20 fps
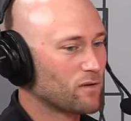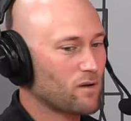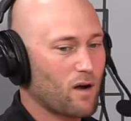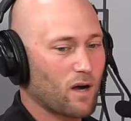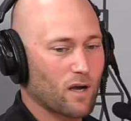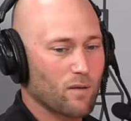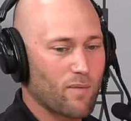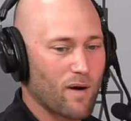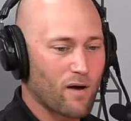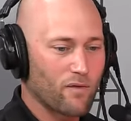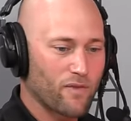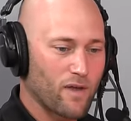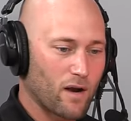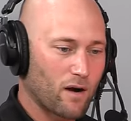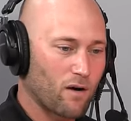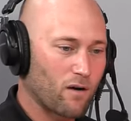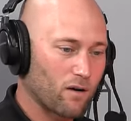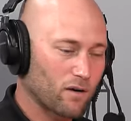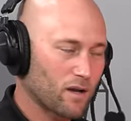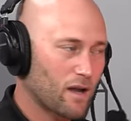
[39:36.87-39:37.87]
to talk about
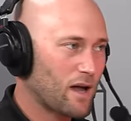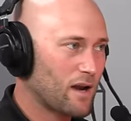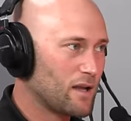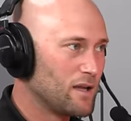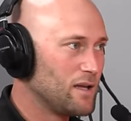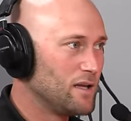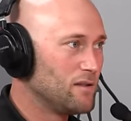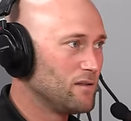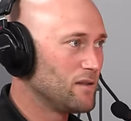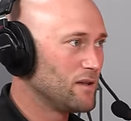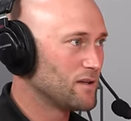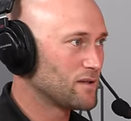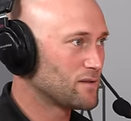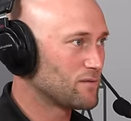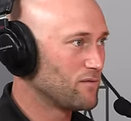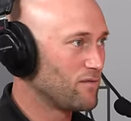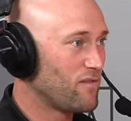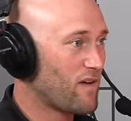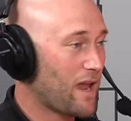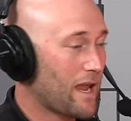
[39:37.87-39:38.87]
that are kind of in
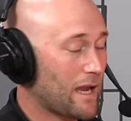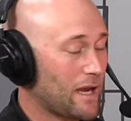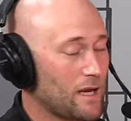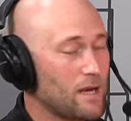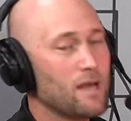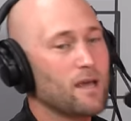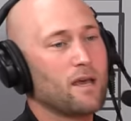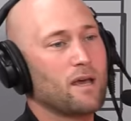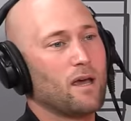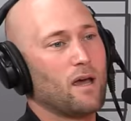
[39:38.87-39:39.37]
this vein,